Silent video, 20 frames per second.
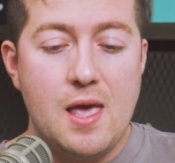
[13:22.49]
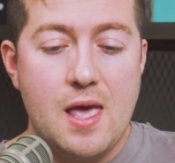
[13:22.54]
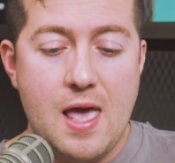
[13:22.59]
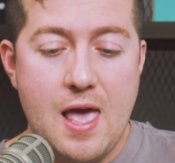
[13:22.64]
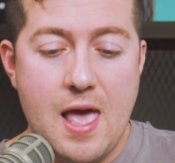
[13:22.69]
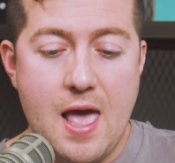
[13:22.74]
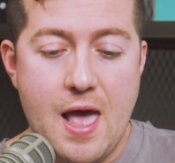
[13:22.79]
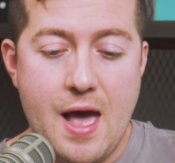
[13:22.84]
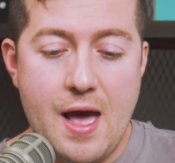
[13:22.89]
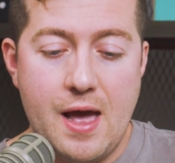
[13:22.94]

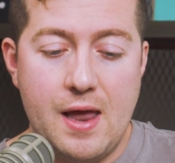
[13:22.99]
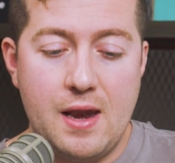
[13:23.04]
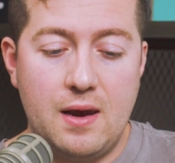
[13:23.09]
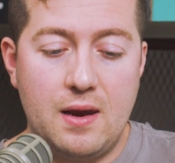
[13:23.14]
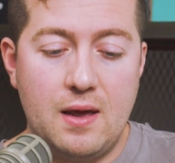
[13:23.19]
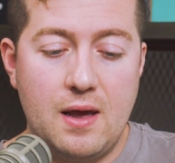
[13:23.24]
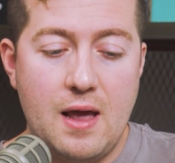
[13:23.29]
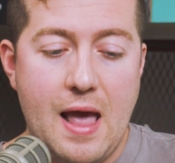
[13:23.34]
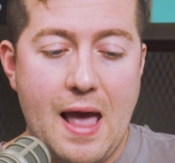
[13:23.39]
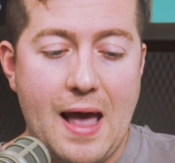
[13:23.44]

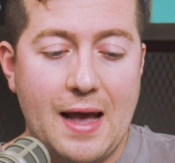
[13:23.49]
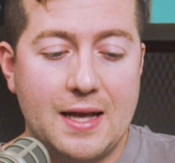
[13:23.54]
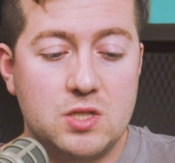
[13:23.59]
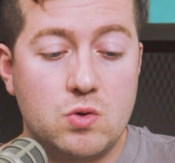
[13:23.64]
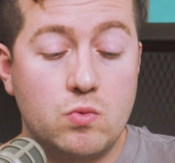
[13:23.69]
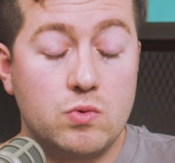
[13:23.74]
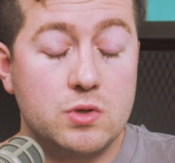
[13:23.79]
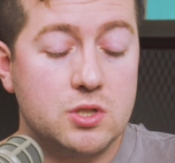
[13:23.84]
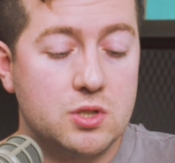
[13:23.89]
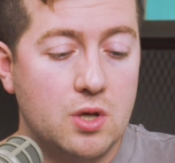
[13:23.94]
And as
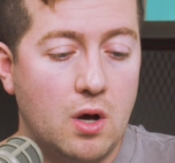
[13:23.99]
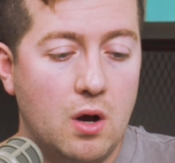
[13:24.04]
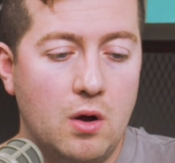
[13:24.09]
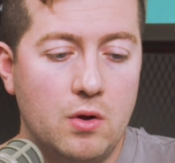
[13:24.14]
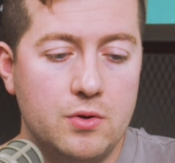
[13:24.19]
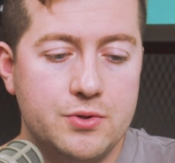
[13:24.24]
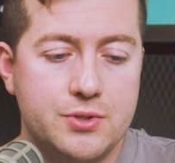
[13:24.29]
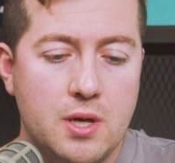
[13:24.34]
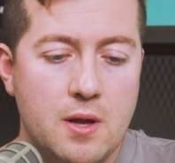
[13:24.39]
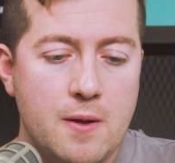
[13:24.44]
a
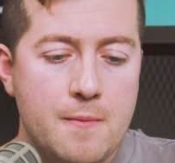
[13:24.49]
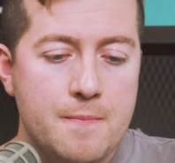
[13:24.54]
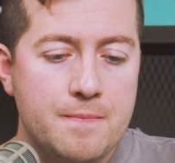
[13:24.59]
result,